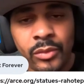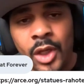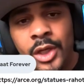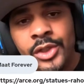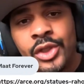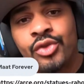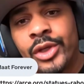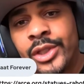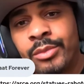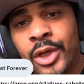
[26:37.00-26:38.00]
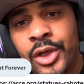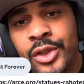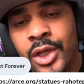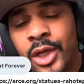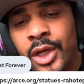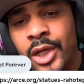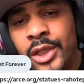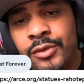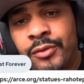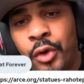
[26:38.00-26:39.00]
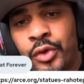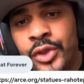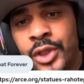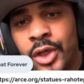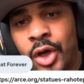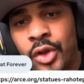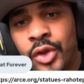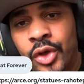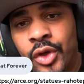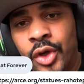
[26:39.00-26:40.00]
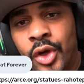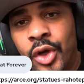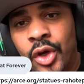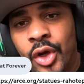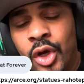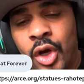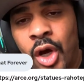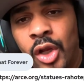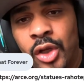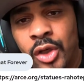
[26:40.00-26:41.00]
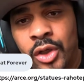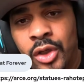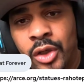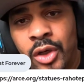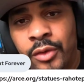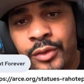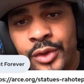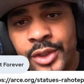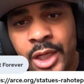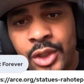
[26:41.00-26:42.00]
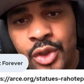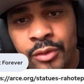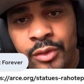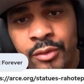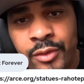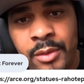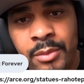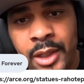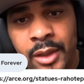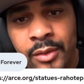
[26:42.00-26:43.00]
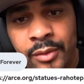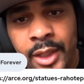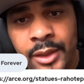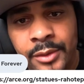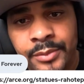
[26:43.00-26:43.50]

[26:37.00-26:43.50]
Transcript: and it's interesting because he's focusing on the color of the statue of the female, right?